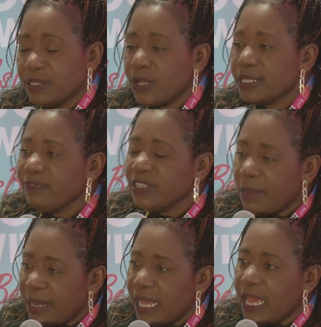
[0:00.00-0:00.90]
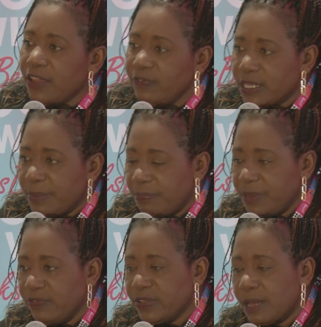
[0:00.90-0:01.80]
It's got vitamin A, vitamin
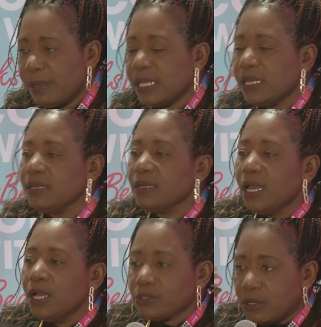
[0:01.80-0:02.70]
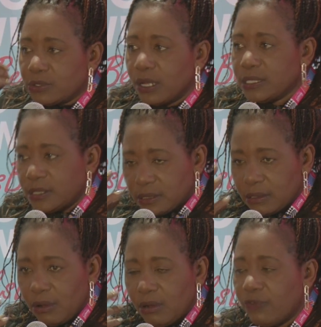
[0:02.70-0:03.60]
B, vitamin E. So it's got
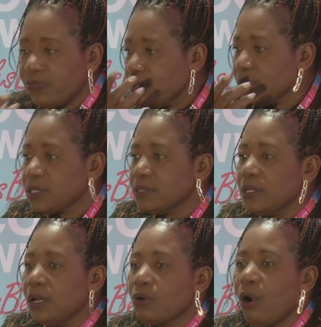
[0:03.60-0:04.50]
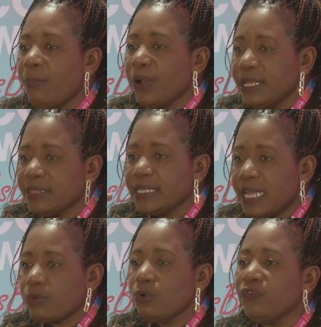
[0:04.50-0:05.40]
all of those components that
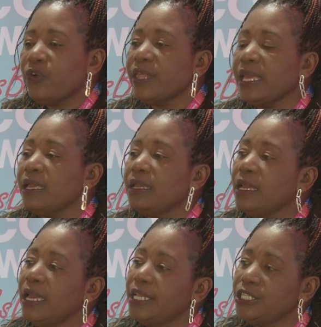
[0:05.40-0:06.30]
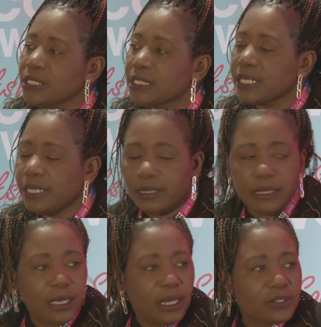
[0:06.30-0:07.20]
are good for the aging skin.
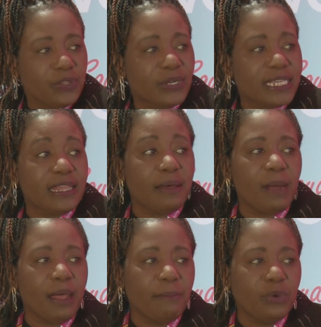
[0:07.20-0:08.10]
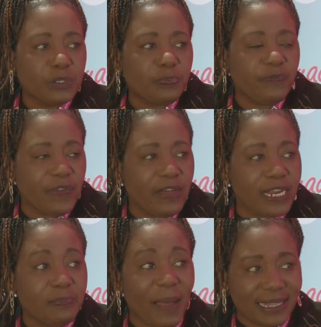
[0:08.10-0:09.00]
So those are my most
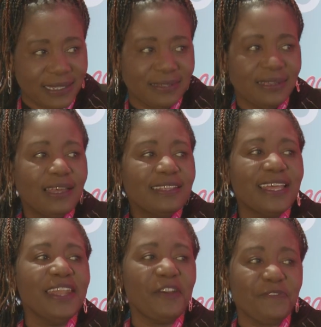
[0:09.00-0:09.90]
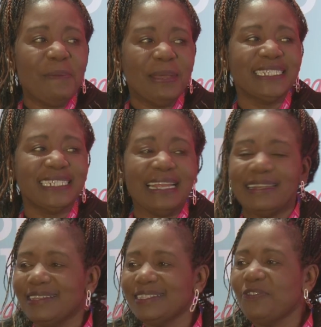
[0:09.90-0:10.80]
favorite. But the neck firming
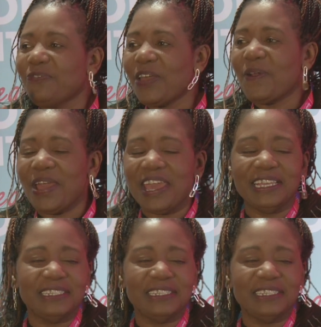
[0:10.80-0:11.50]
gel, Defy your age.